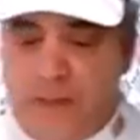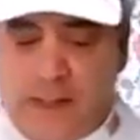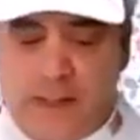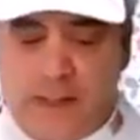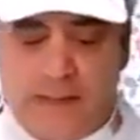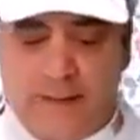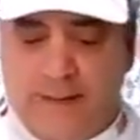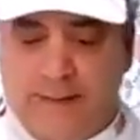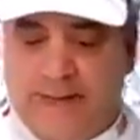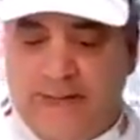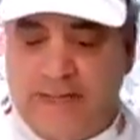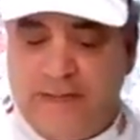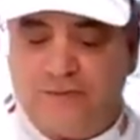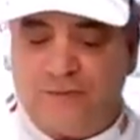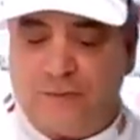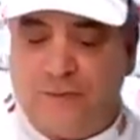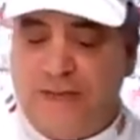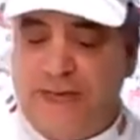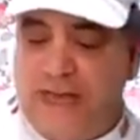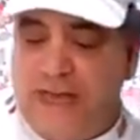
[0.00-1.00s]
All right,
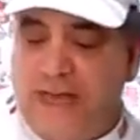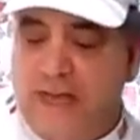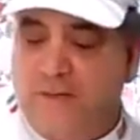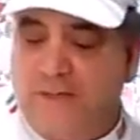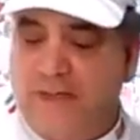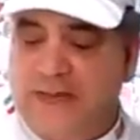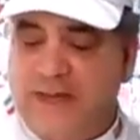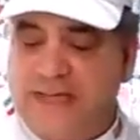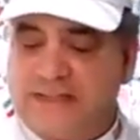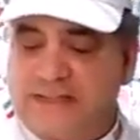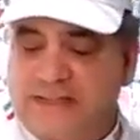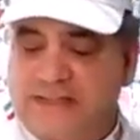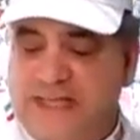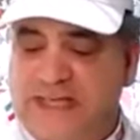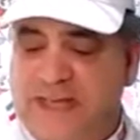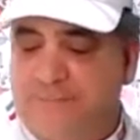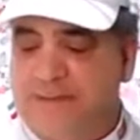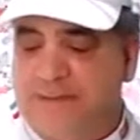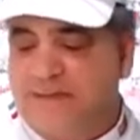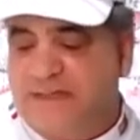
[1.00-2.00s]
so now the next
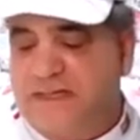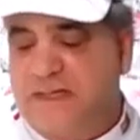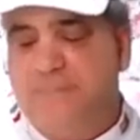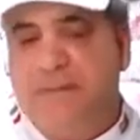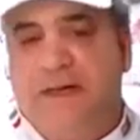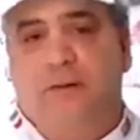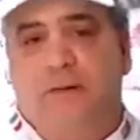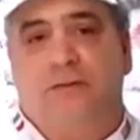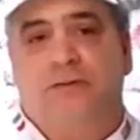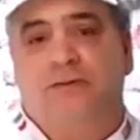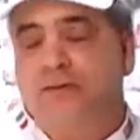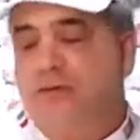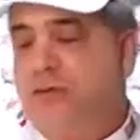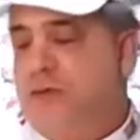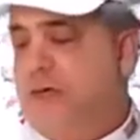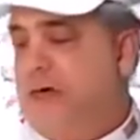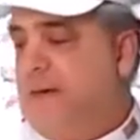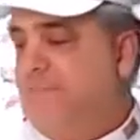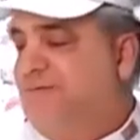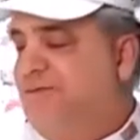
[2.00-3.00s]
step is the milk. 2
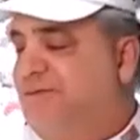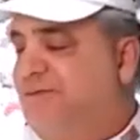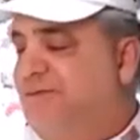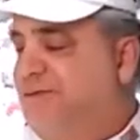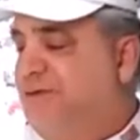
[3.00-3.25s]
cups.